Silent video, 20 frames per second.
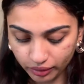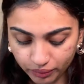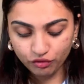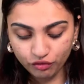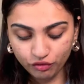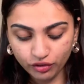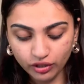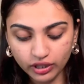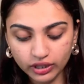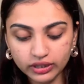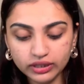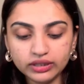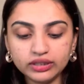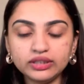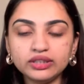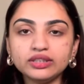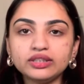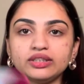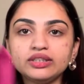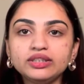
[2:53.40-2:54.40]
First
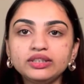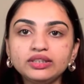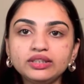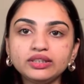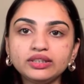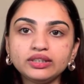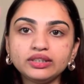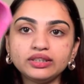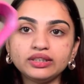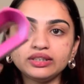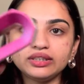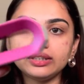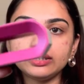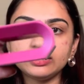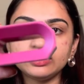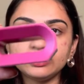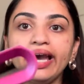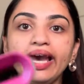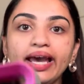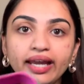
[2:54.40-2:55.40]
is this
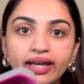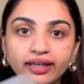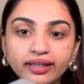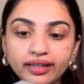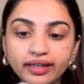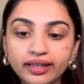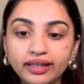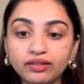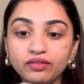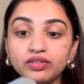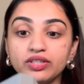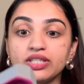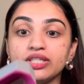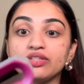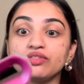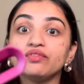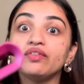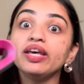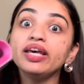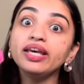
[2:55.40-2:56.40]
hair dryer, which is
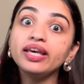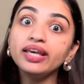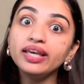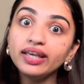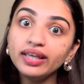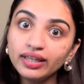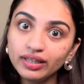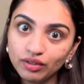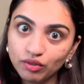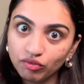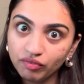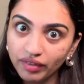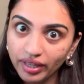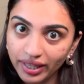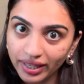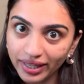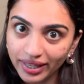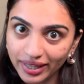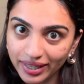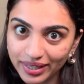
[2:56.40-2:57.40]
very,
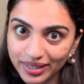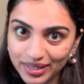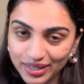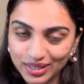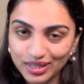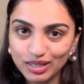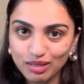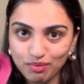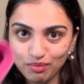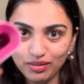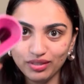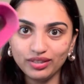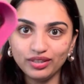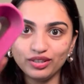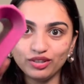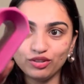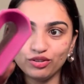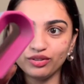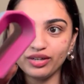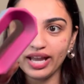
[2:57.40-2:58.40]
very similar
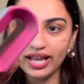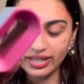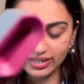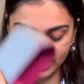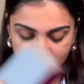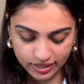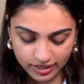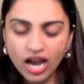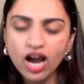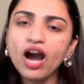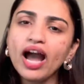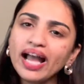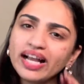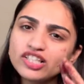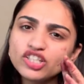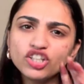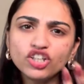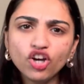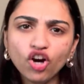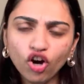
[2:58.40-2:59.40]
to Dyson.
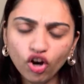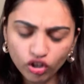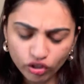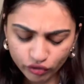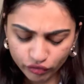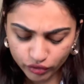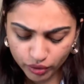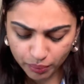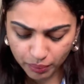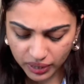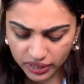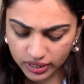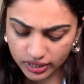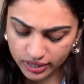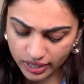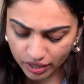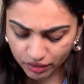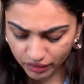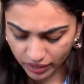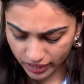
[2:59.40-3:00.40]
Actually, all of the pieces
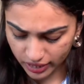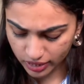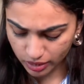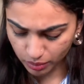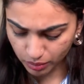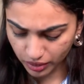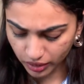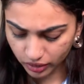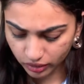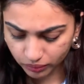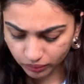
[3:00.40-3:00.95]
are very similar.